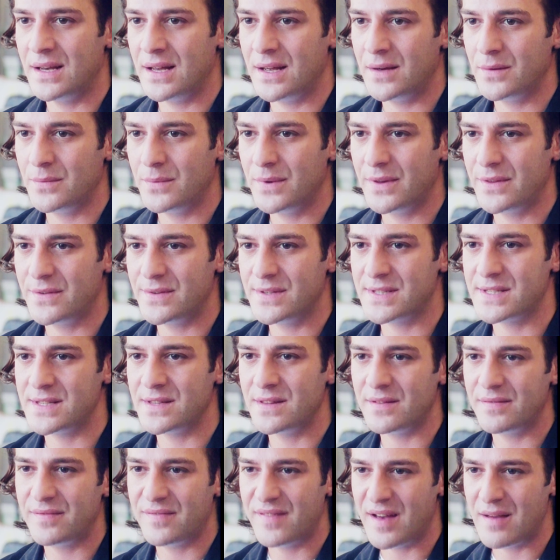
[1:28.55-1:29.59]
now, whether it's in
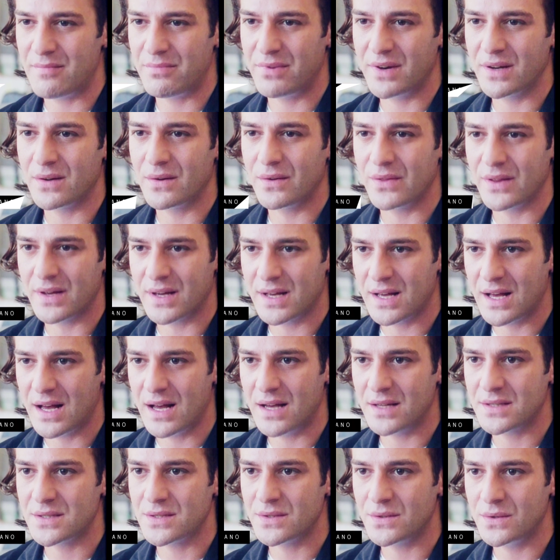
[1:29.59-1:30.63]
the fabric or the
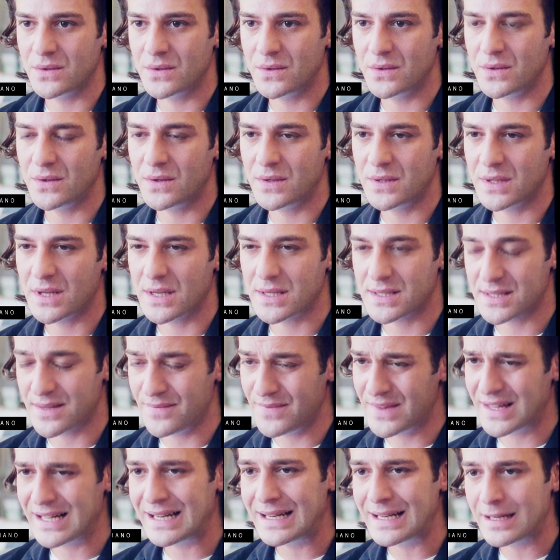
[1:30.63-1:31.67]
cut or, or
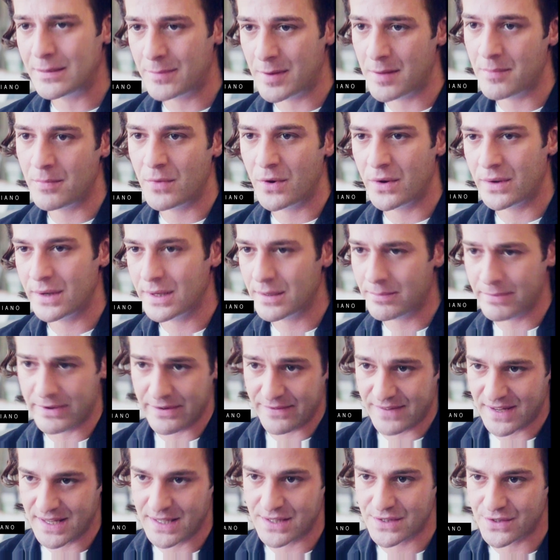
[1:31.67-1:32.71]
something a little bit more, a little bit
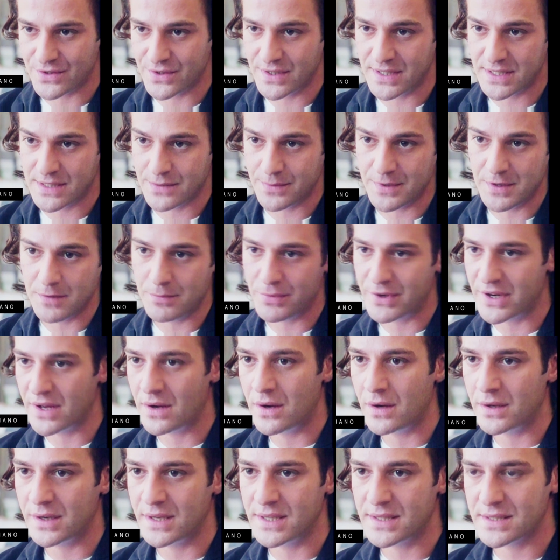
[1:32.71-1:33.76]
of history. So when you put it
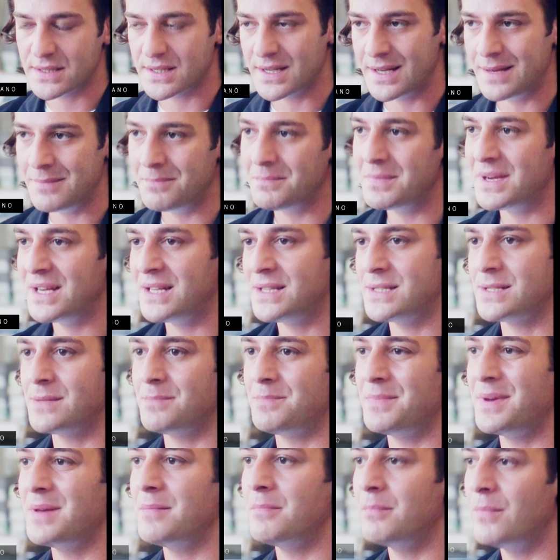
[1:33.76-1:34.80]
on, it's, it means a
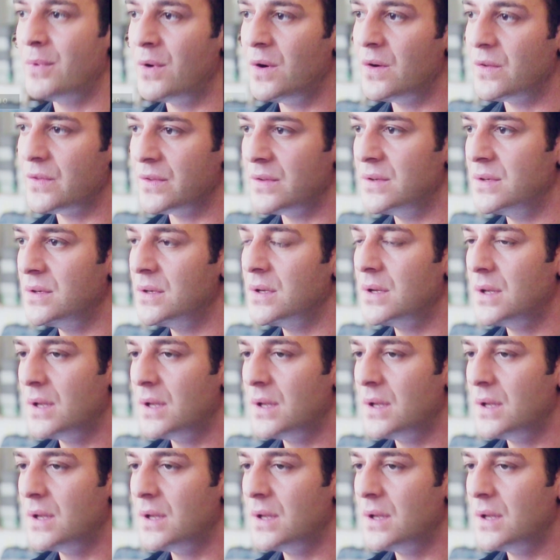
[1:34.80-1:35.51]
bit more than